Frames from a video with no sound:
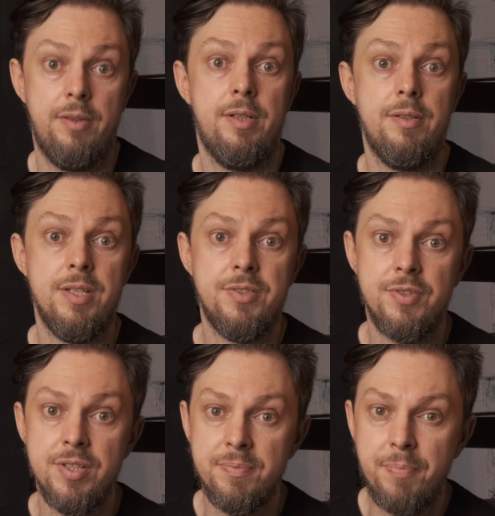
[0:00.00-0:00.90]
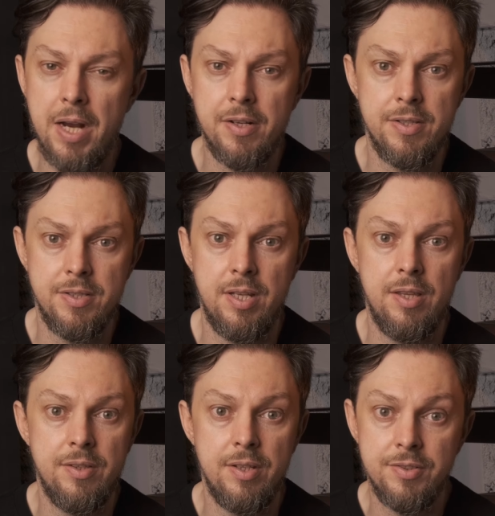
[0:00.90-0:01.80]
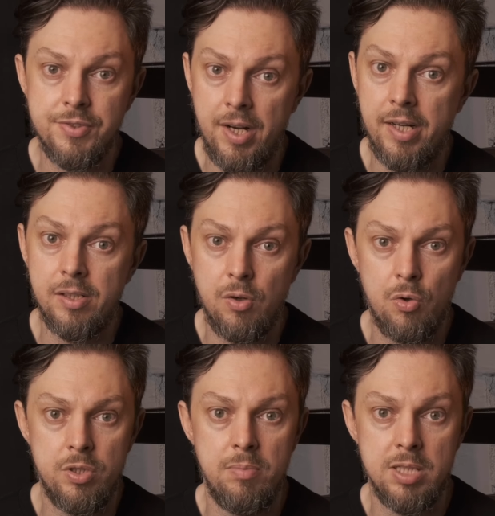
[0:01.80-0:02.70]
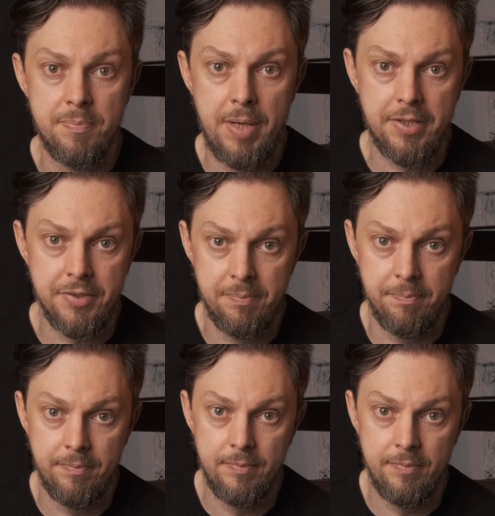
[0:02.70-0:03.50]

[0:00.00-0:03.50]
there is transparency in the entire audible spectrum.